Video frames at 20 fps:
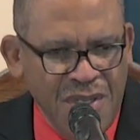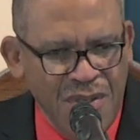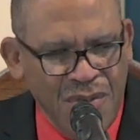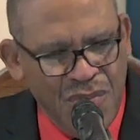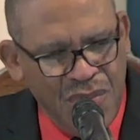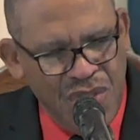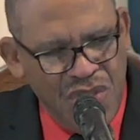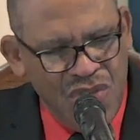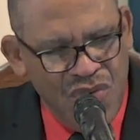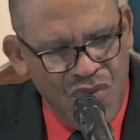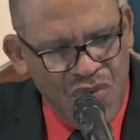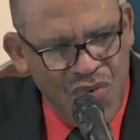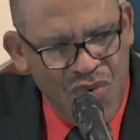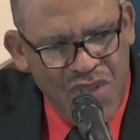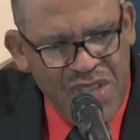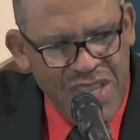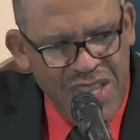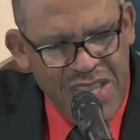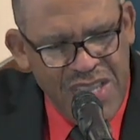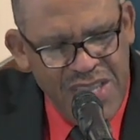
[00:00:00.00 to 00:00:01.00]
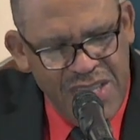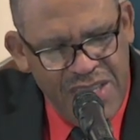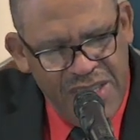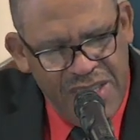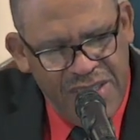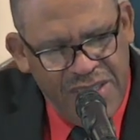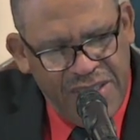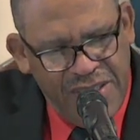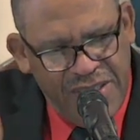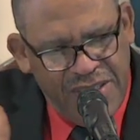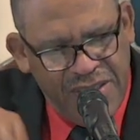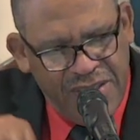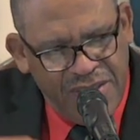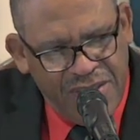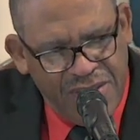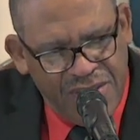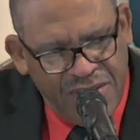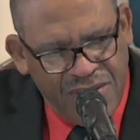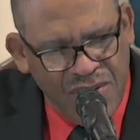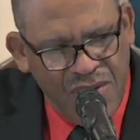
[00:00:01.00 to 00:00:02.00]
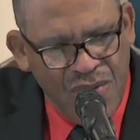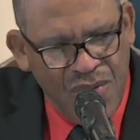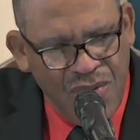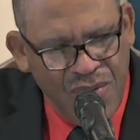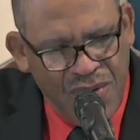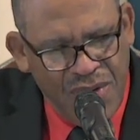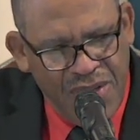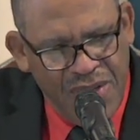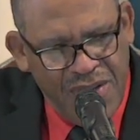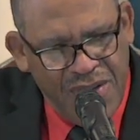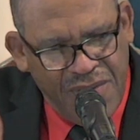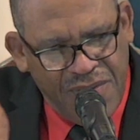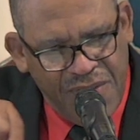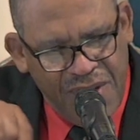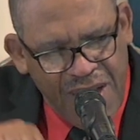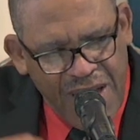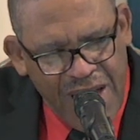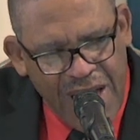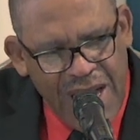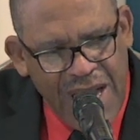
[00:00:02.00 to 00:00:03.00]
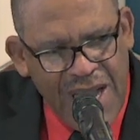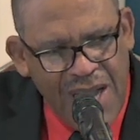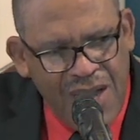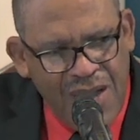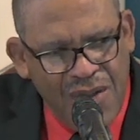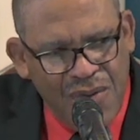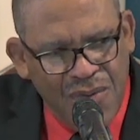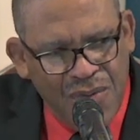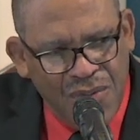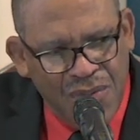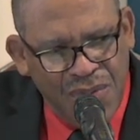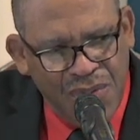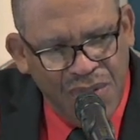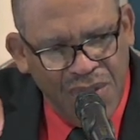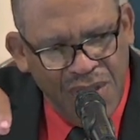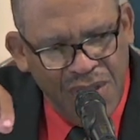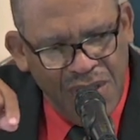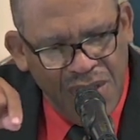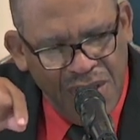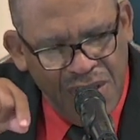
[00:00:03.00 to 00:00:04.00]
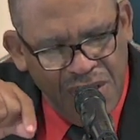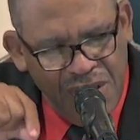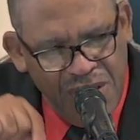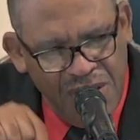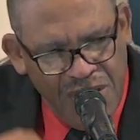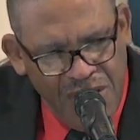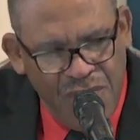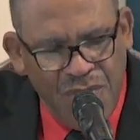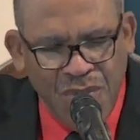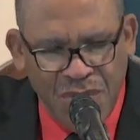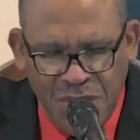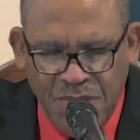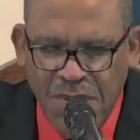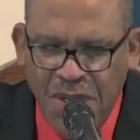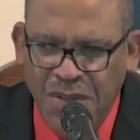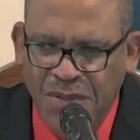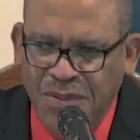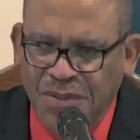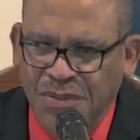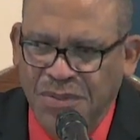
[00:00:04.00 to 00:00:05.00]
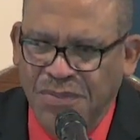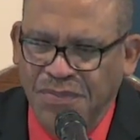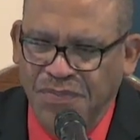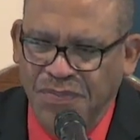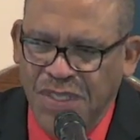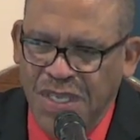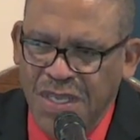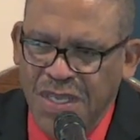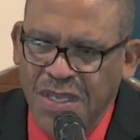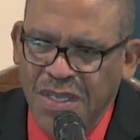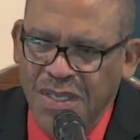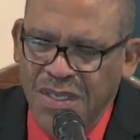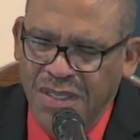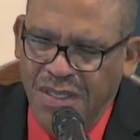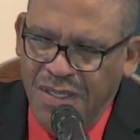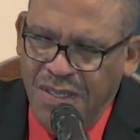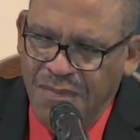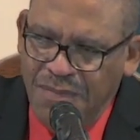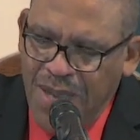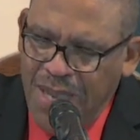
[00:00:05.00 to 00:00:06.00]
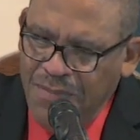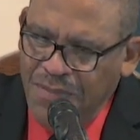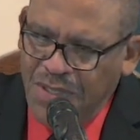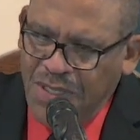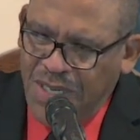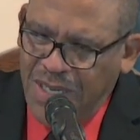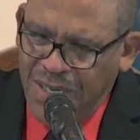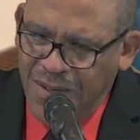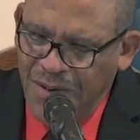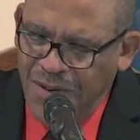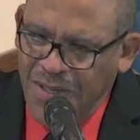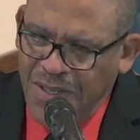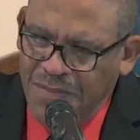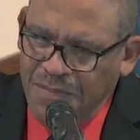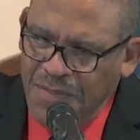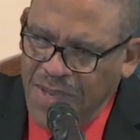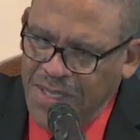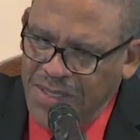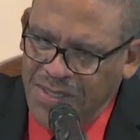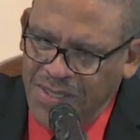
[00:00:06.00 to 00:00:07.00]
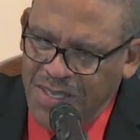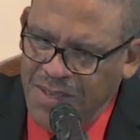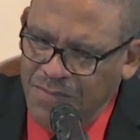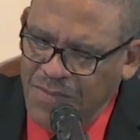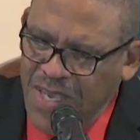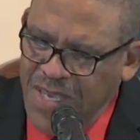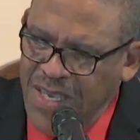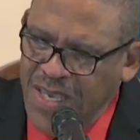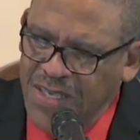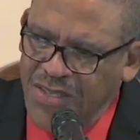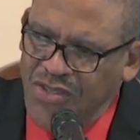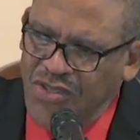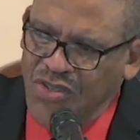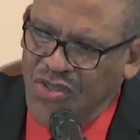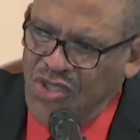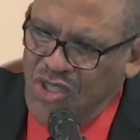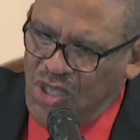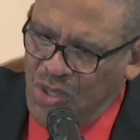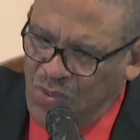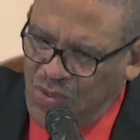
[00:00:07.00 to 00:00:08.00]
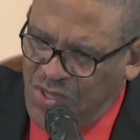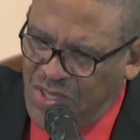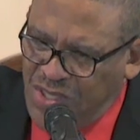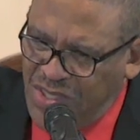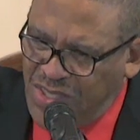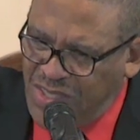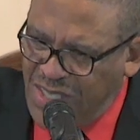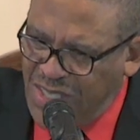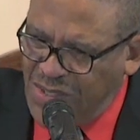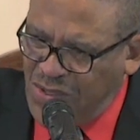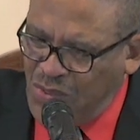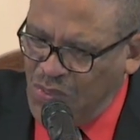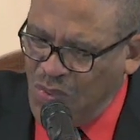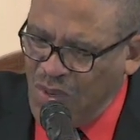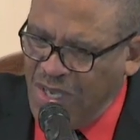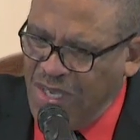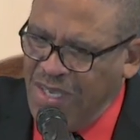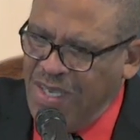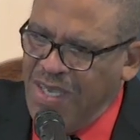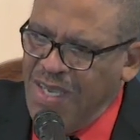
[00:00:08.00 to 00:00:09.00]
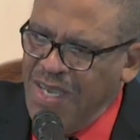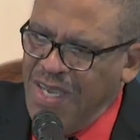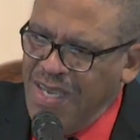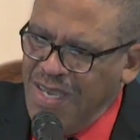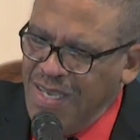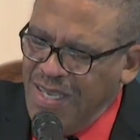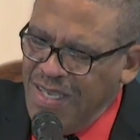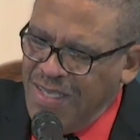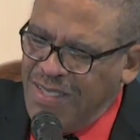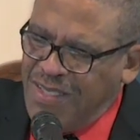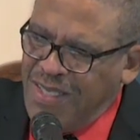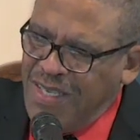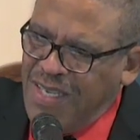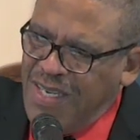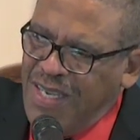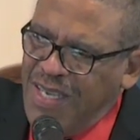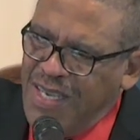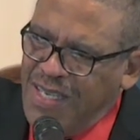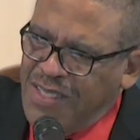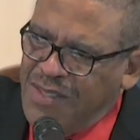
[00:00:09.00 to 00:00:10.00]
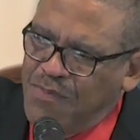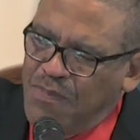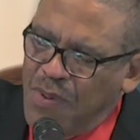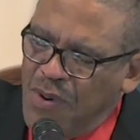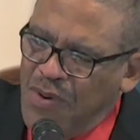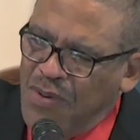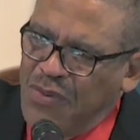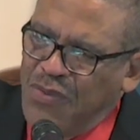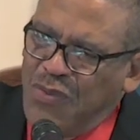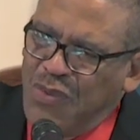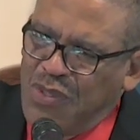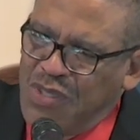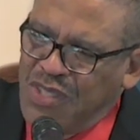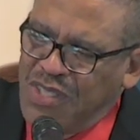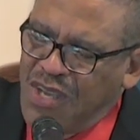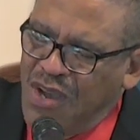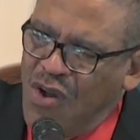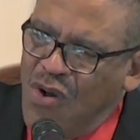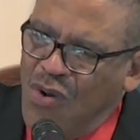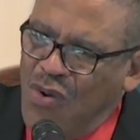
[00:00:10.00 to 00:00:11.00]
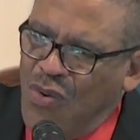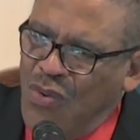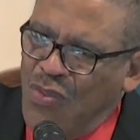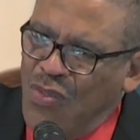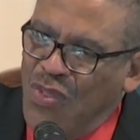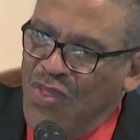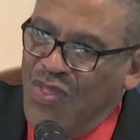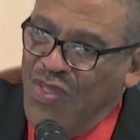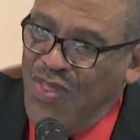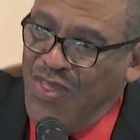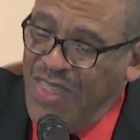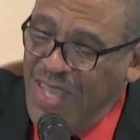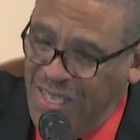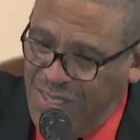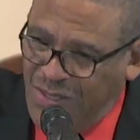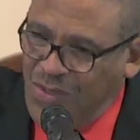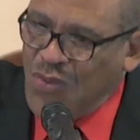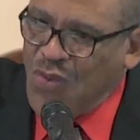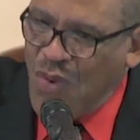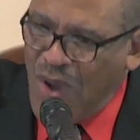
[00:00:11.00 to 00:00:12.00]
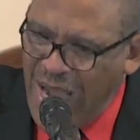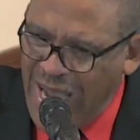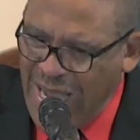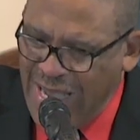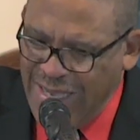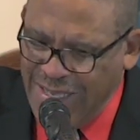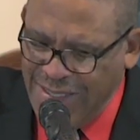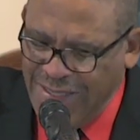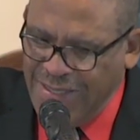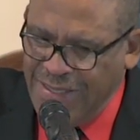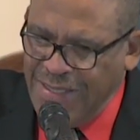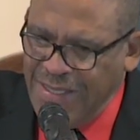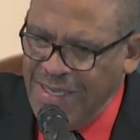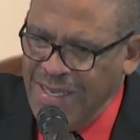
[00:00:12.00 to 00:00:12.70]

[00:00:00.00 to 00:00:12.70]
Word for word: When you read the story of how he was born, the Bible clearly makes, he, he introduces this way. He said his birth was on this wise.